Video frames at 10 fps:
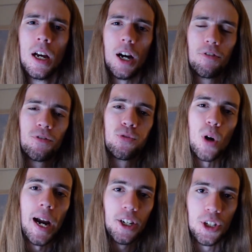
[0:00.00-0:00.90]
a
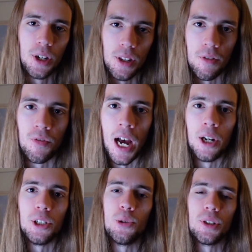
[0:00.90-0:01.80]
fraction of the
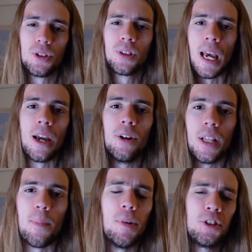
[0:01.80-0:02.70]
value and scale
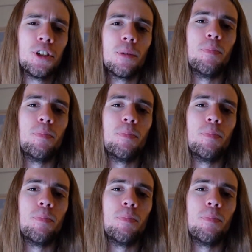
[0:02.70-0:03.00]
that Mr.